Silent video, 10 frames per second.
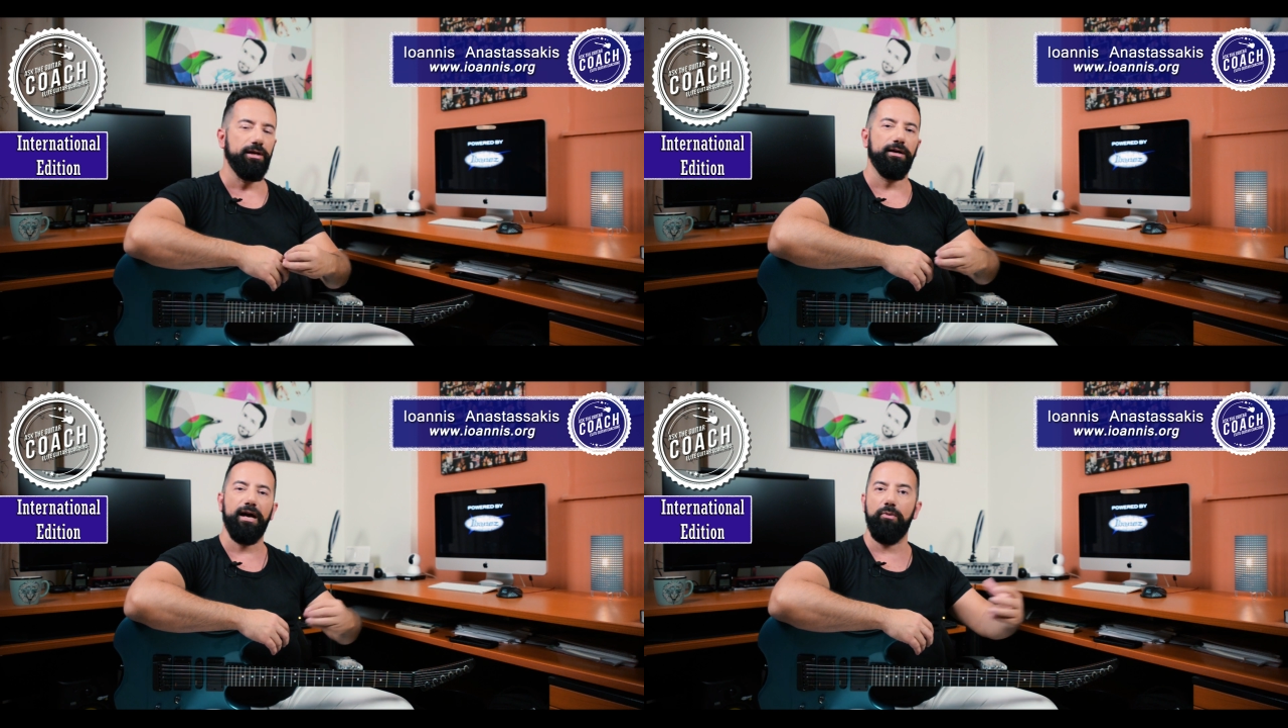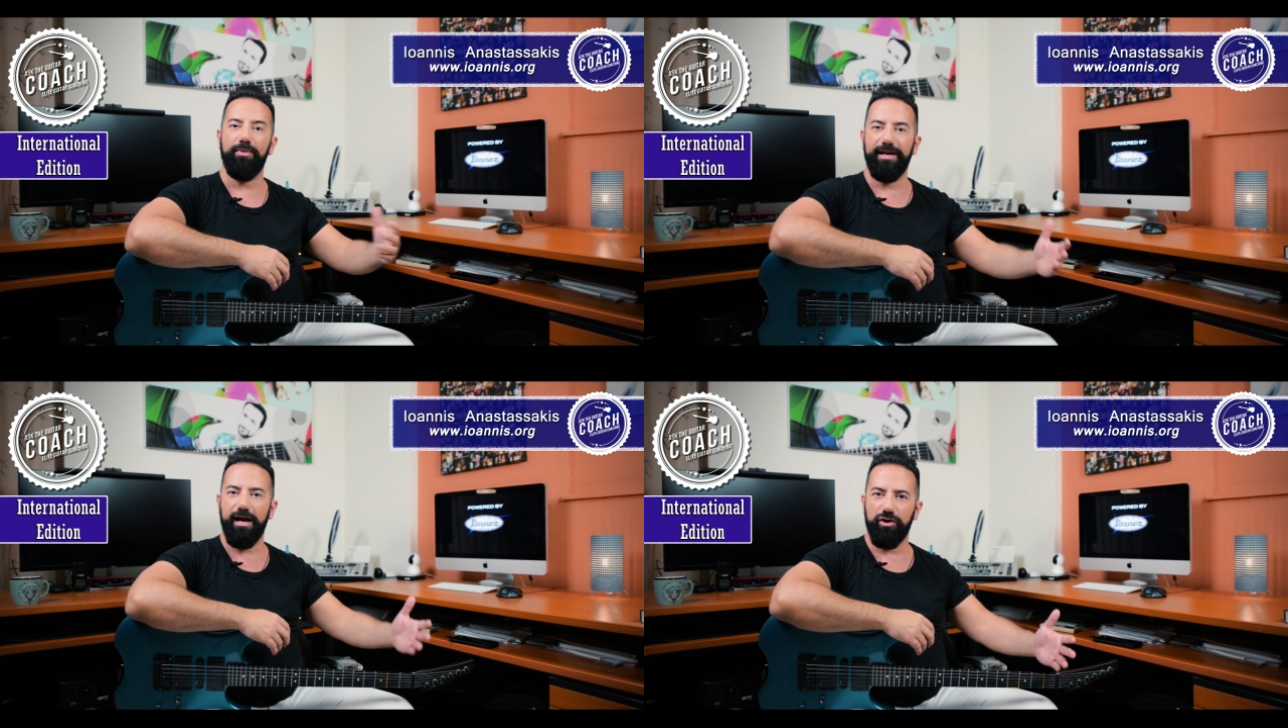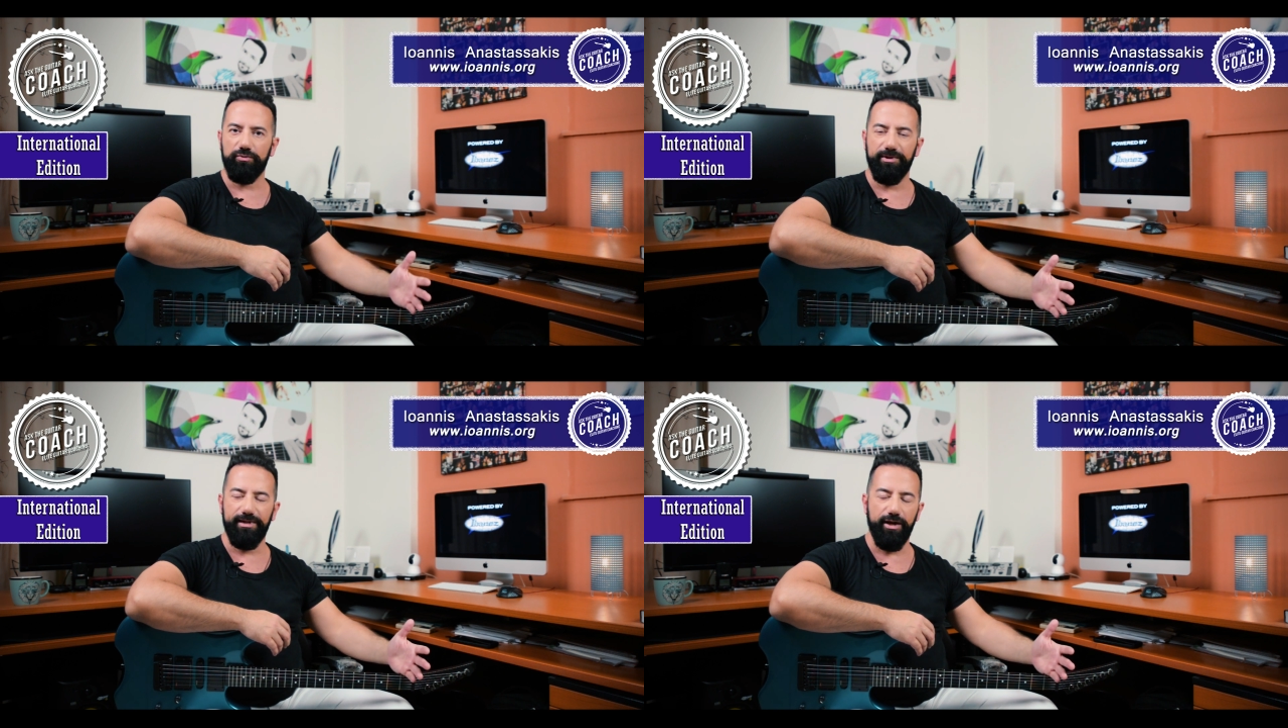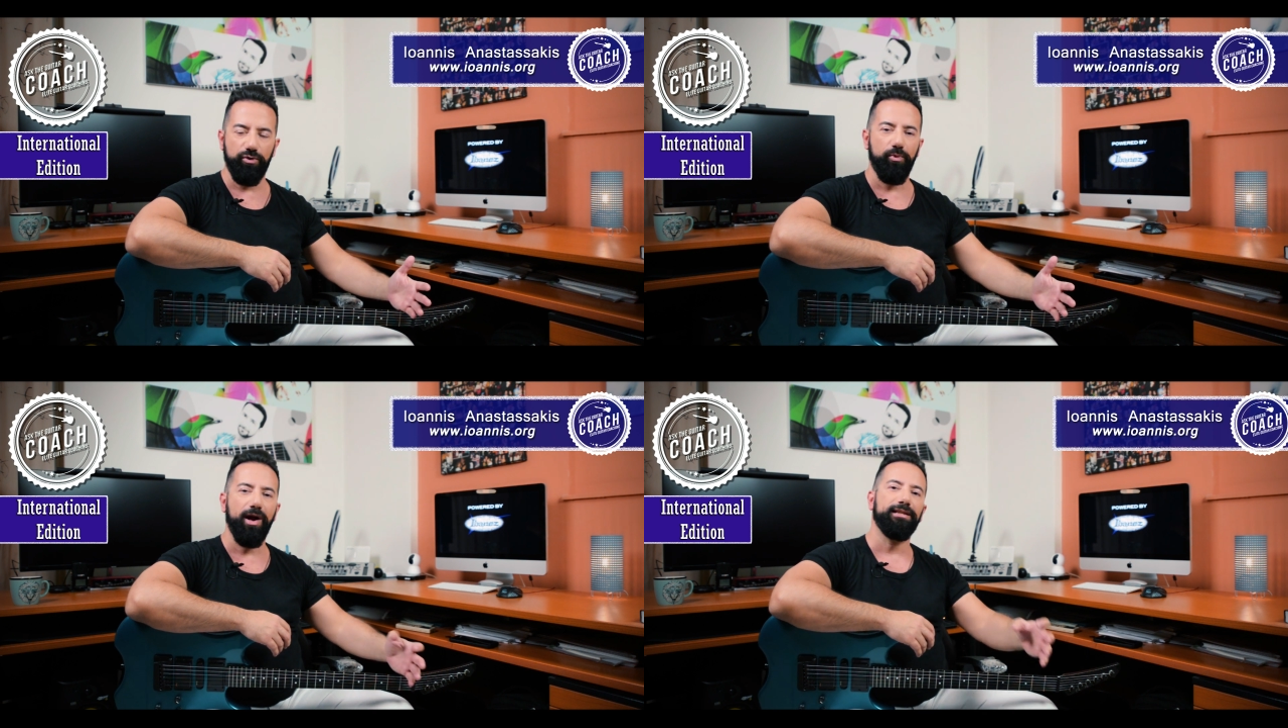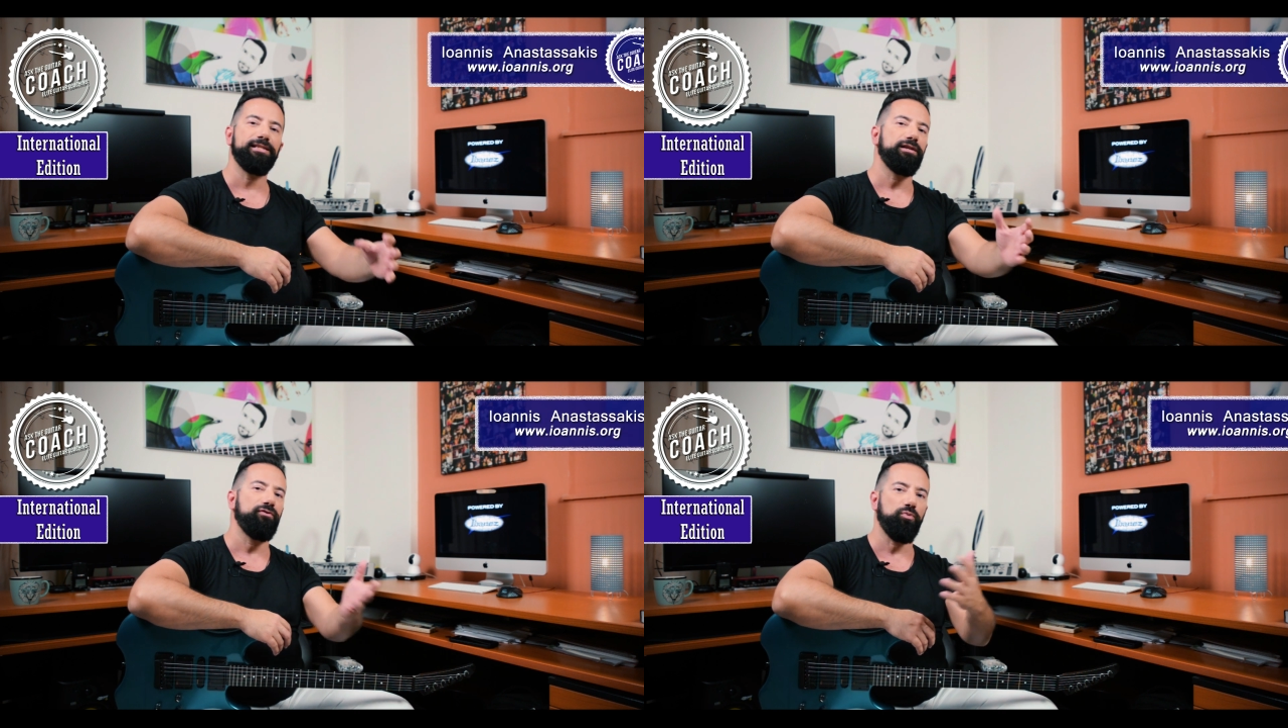how many hours per day you're
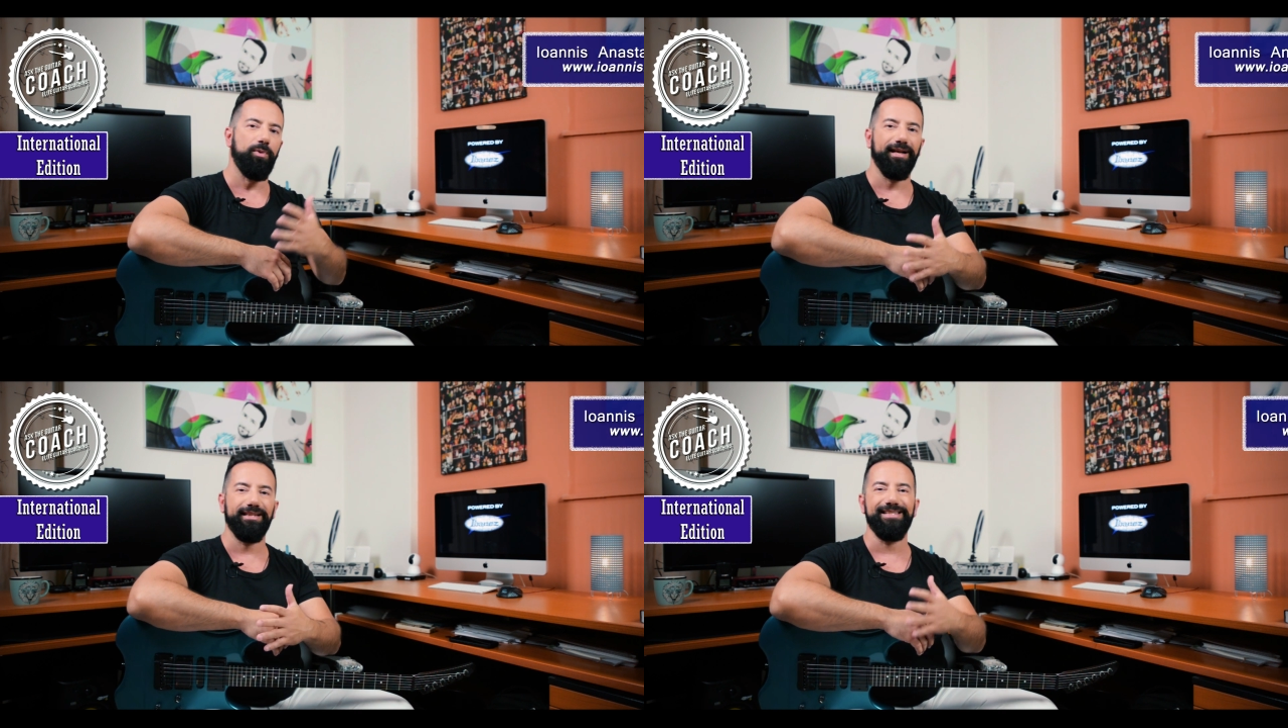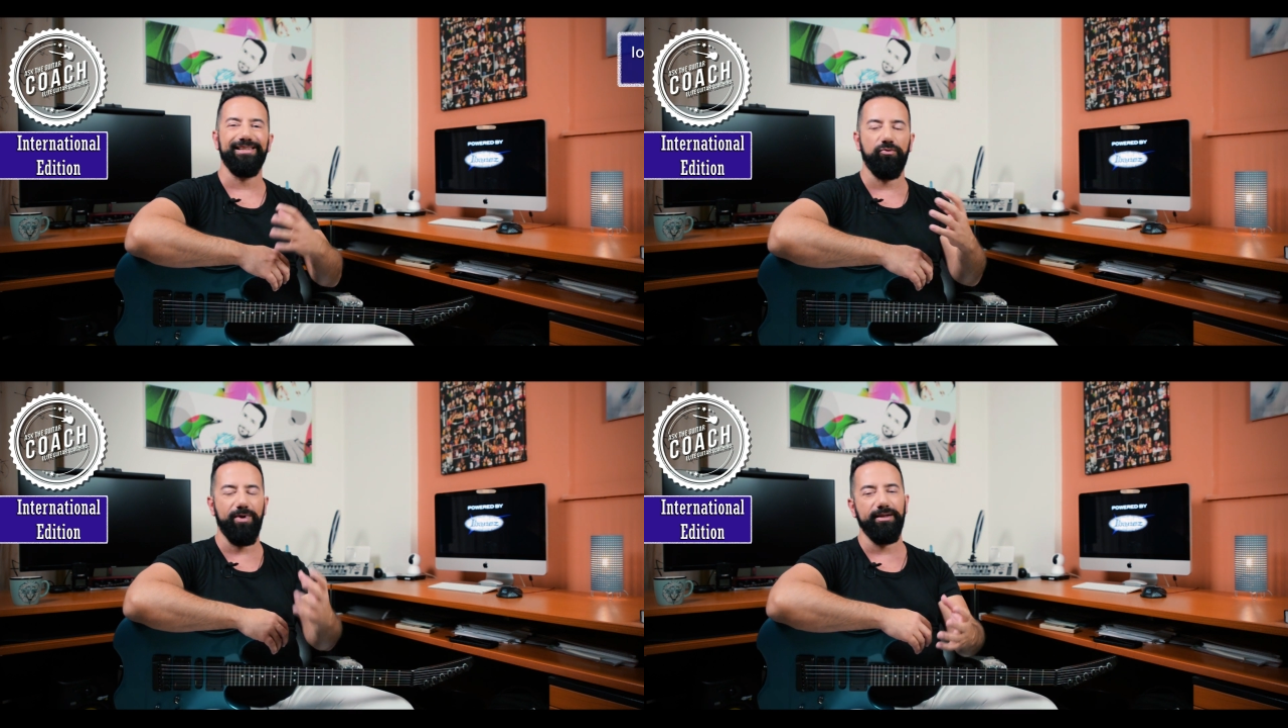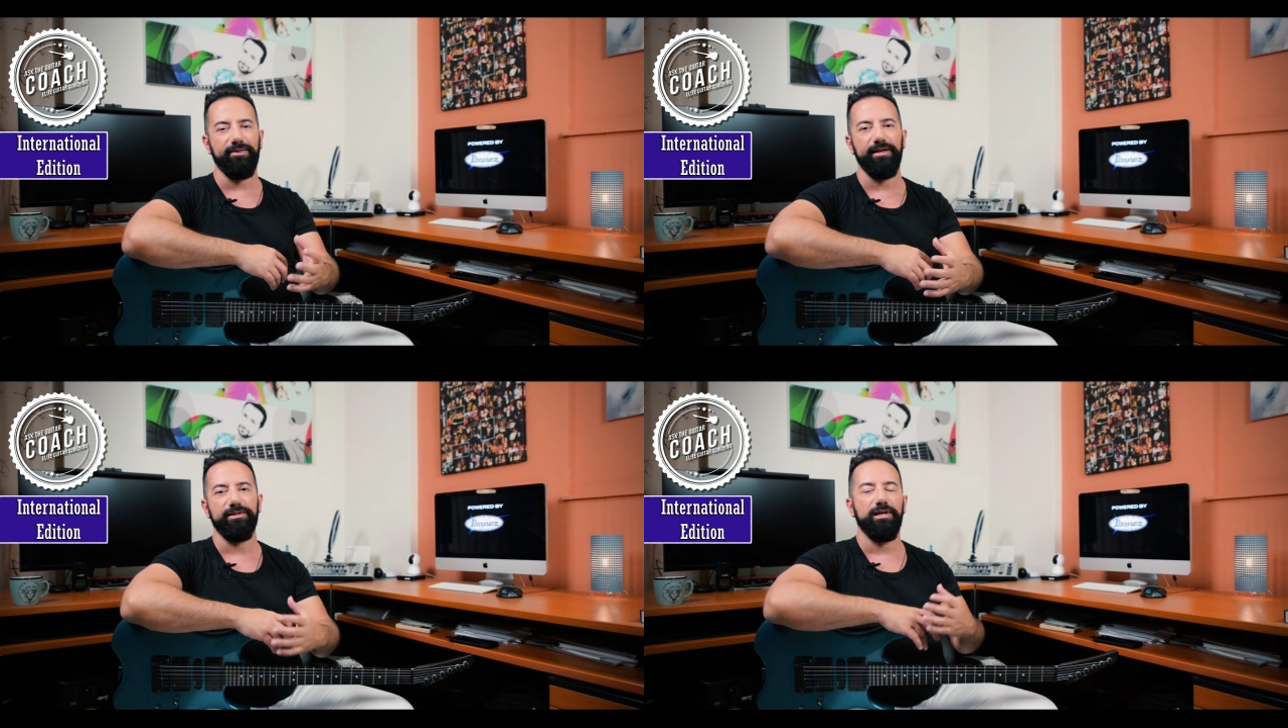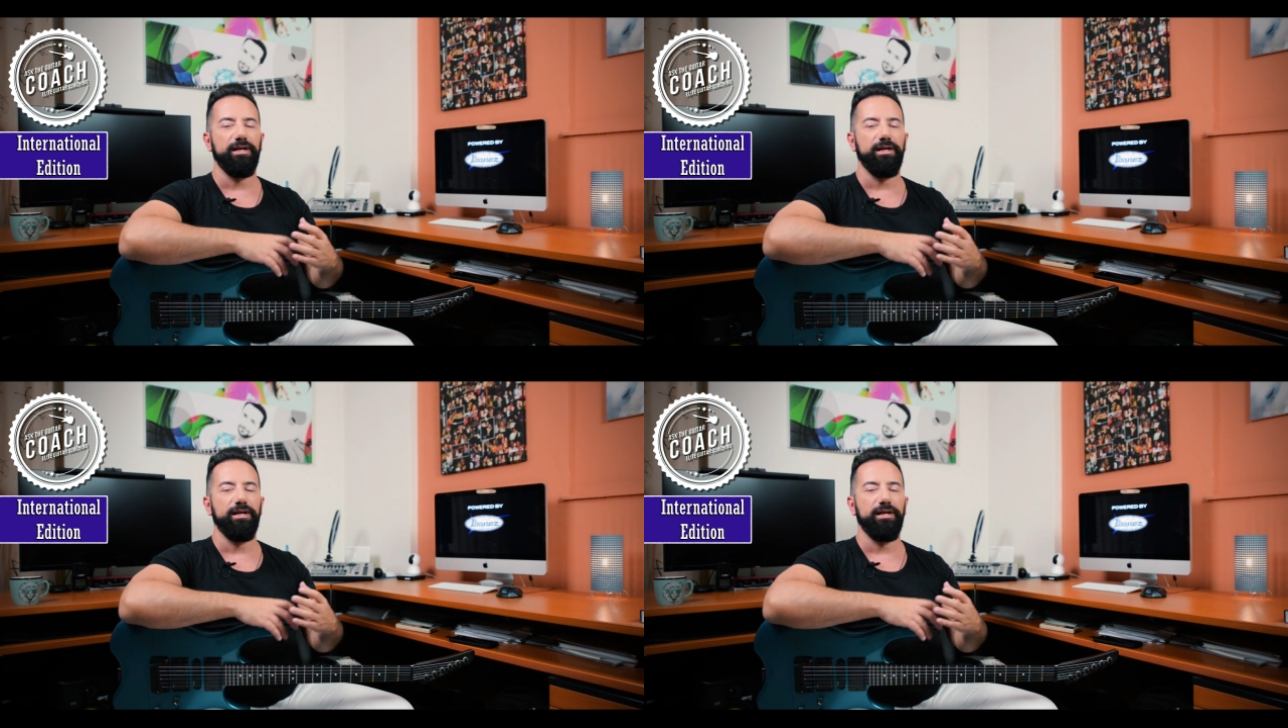practicing the right things,